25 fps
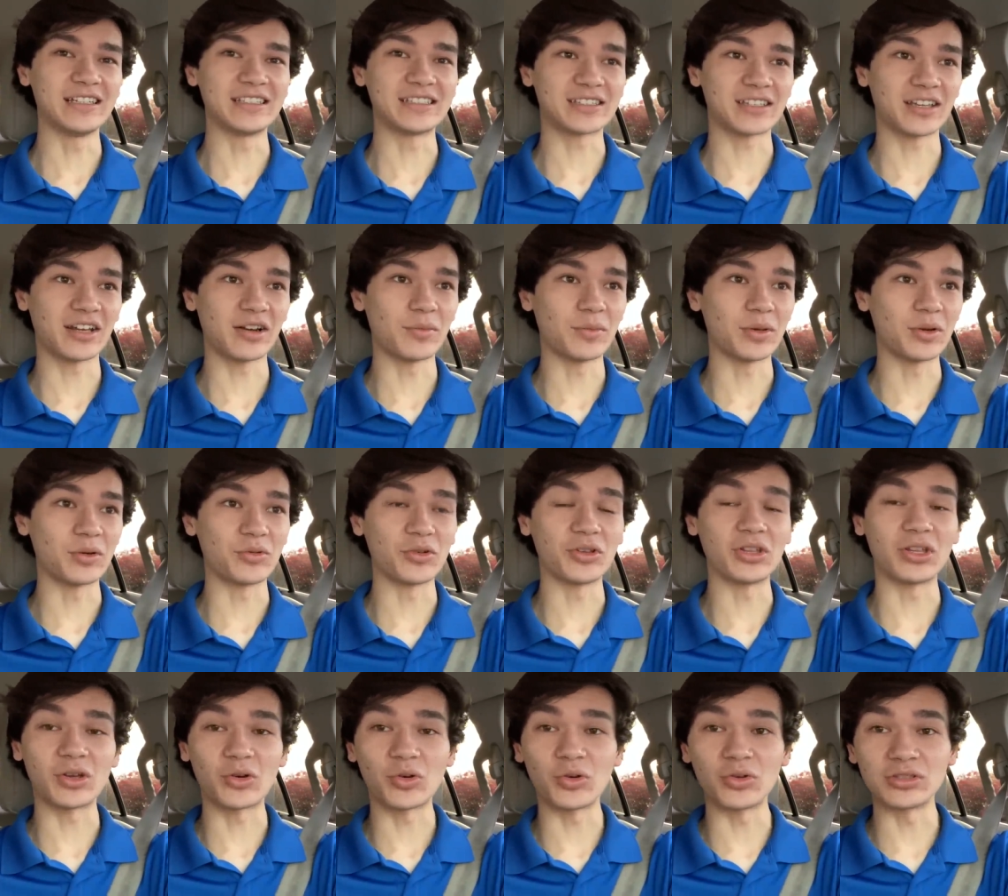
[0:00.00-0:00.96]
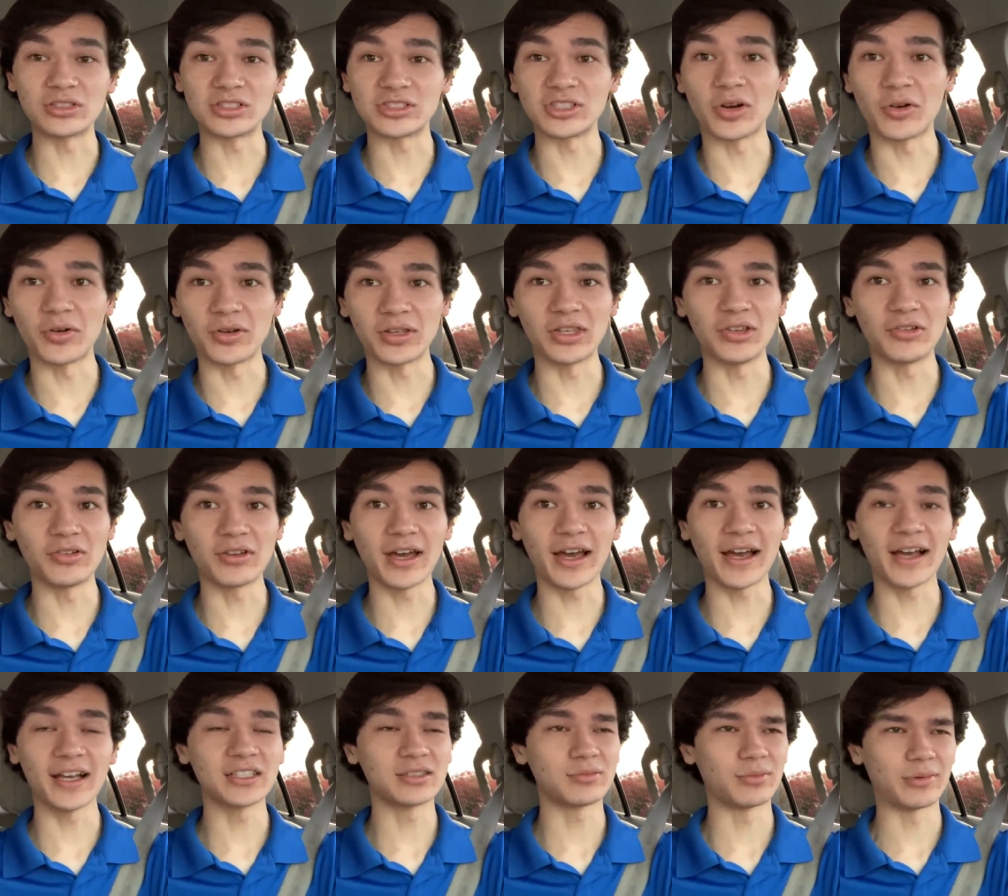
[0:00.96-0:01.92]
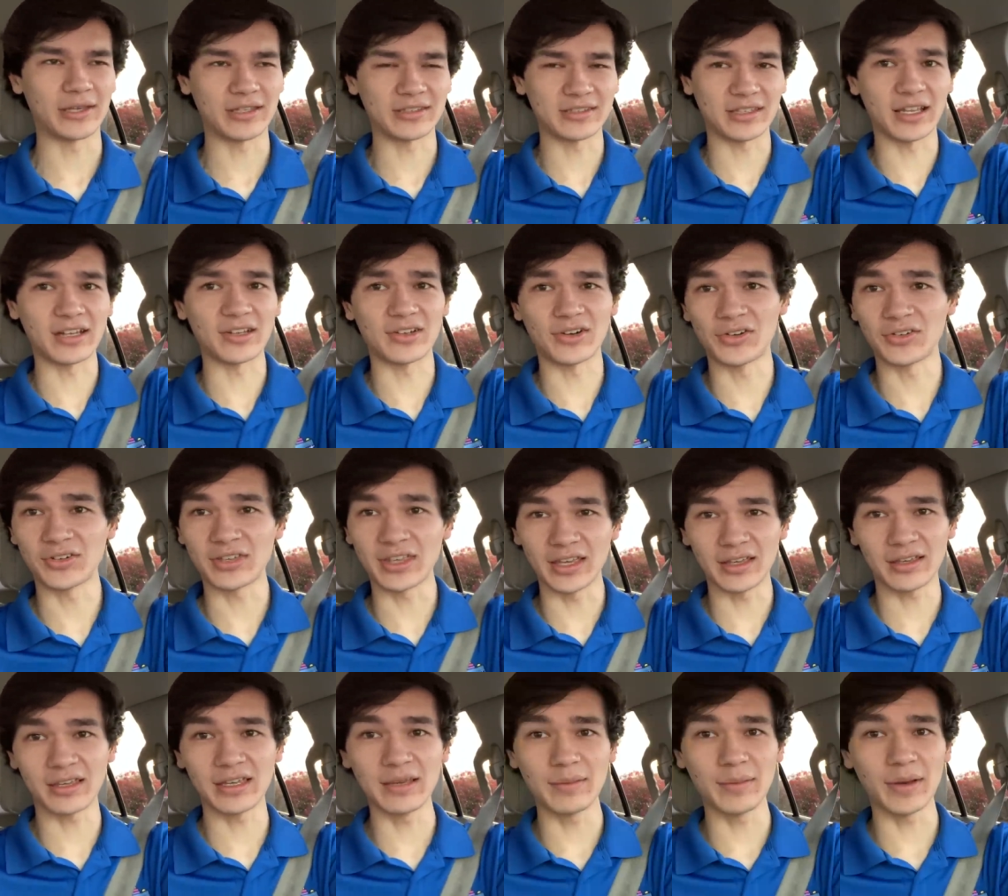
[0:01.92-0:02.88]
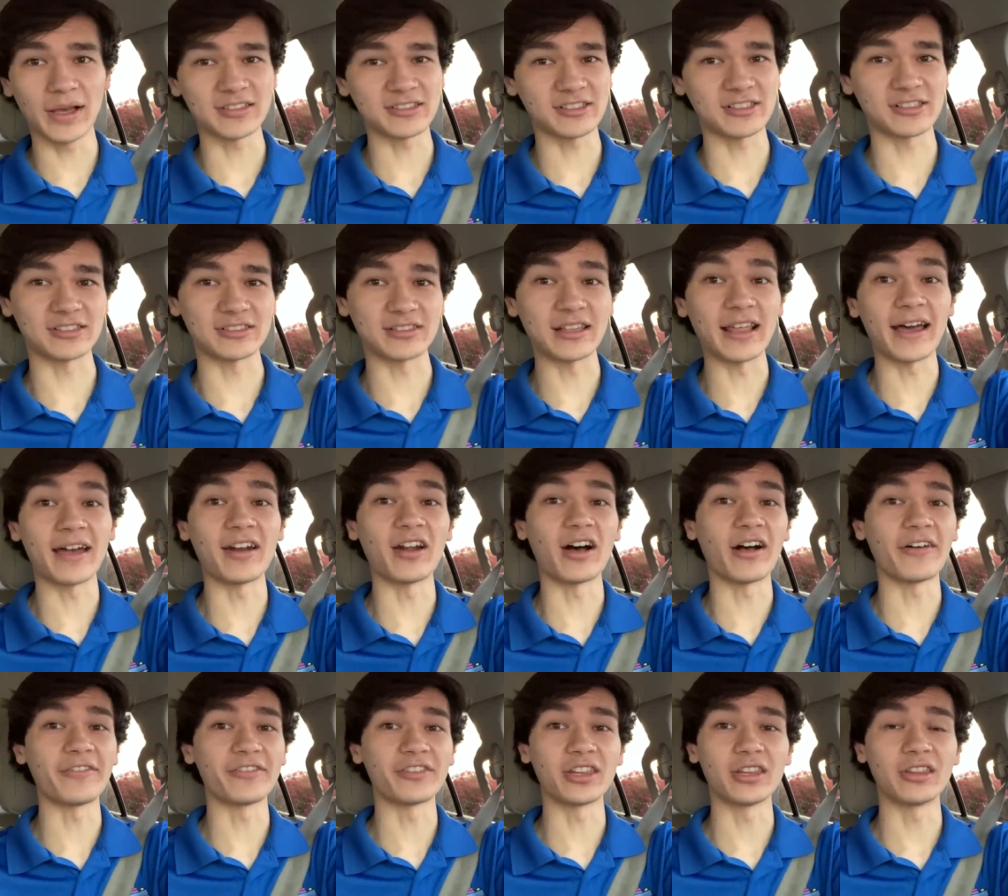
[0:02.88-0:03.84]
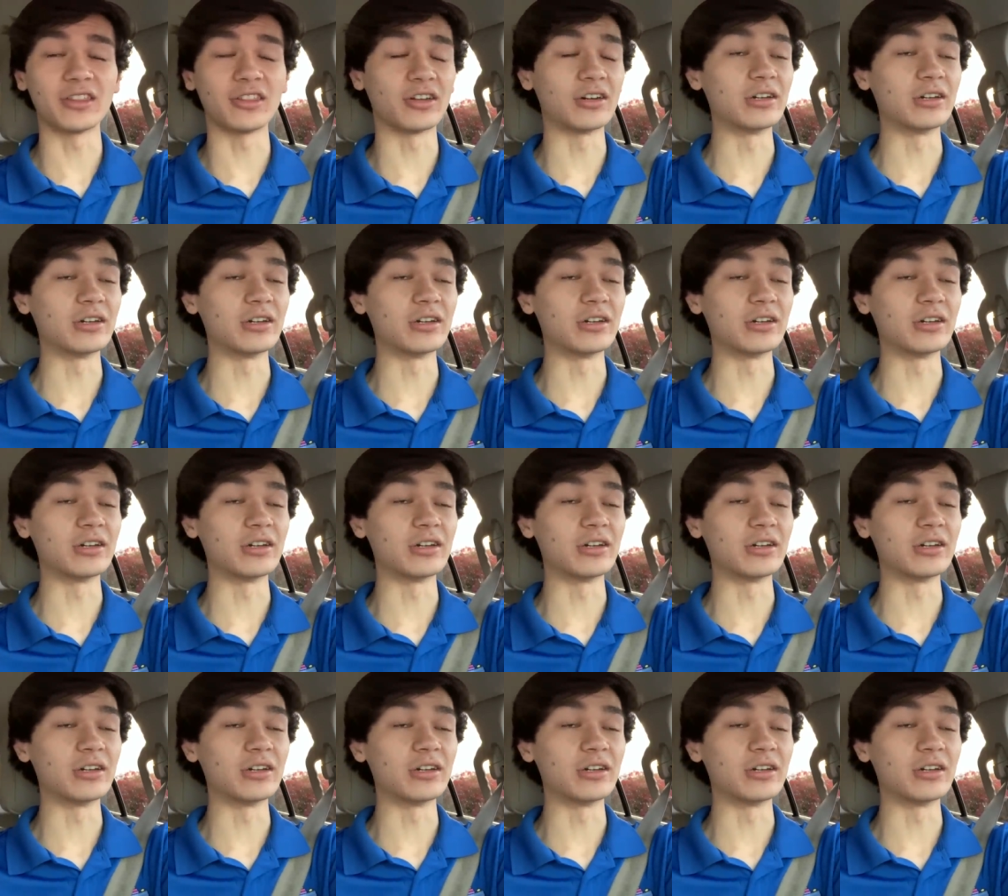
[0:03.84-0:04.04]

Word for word: it's gonna be really cool showing you guys because I don't get Keymasters that often.